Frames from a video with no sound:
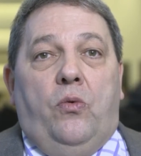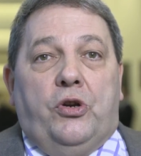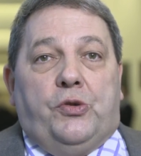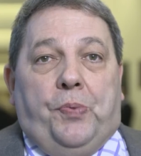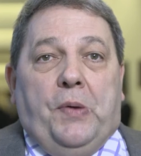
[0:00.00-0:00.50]

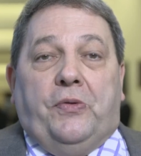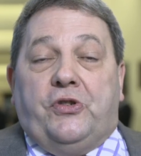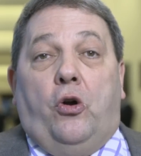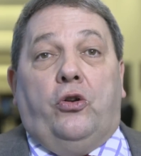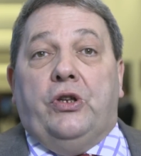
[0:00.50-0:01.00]
which people of
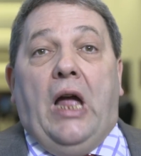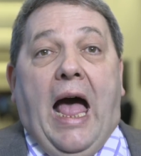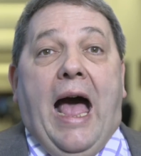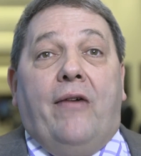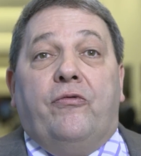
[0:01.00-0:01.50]
Scotland
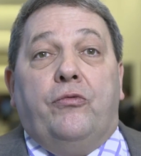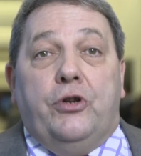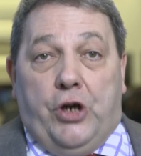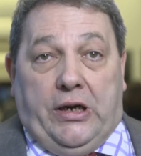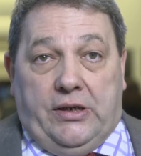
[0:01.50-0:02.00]
have
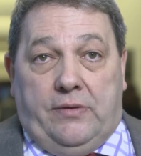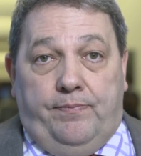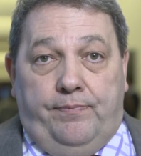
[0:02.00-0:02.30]
rejected.